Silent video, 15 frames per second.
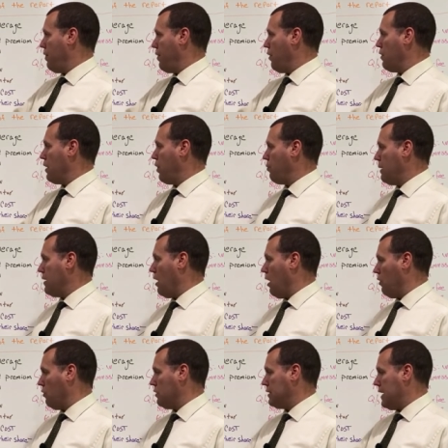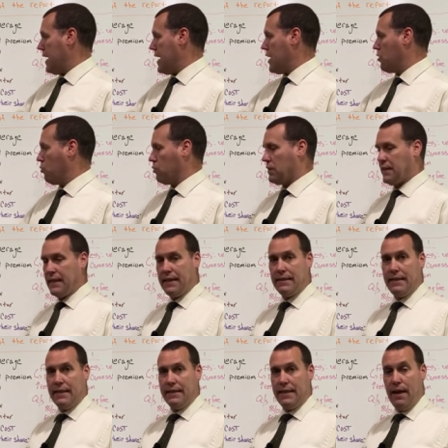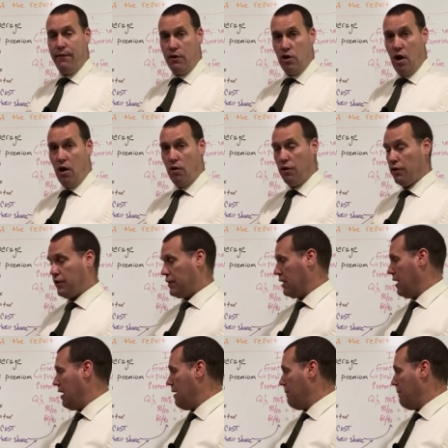$33 equals $67.